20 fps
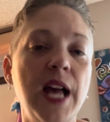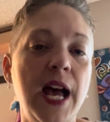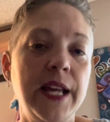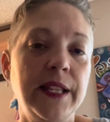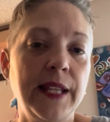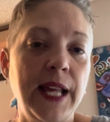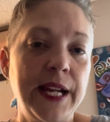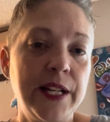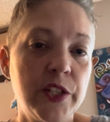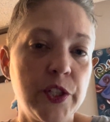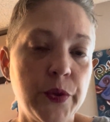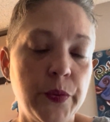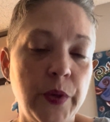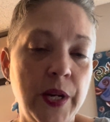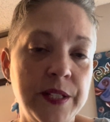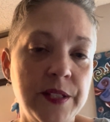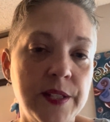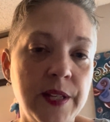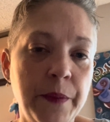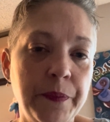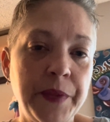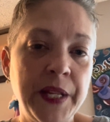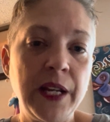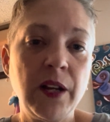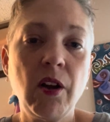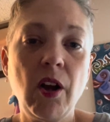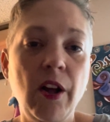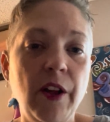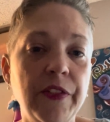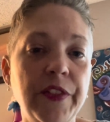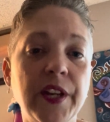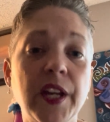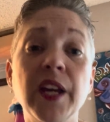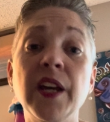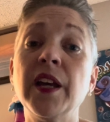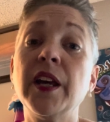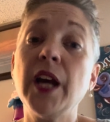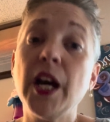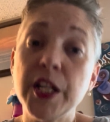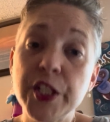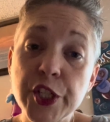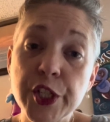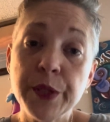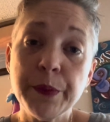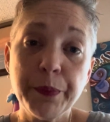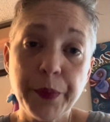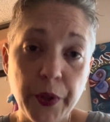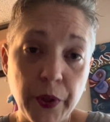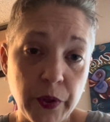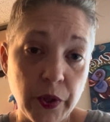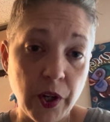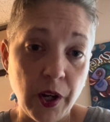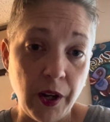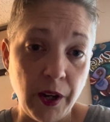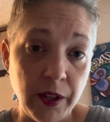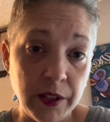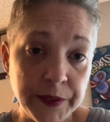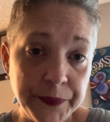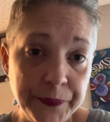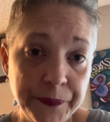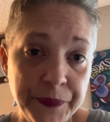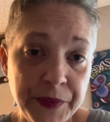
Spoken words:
I like to run something called the concussion protocol.